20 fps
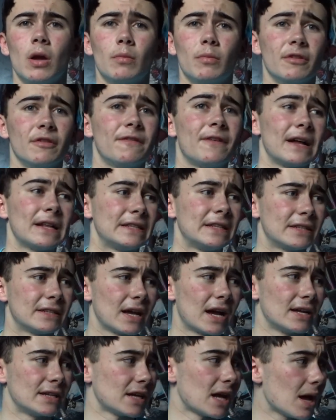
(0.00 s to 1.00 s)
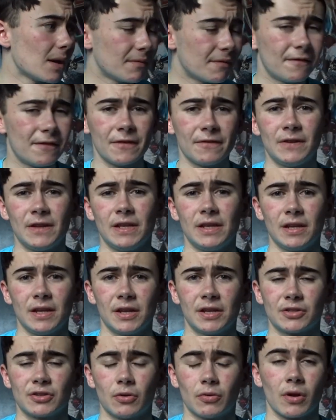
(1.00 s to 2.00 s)
But the fact is, guys, I'm 15
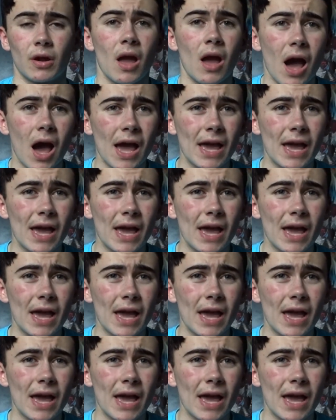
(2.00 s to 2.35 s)
years old.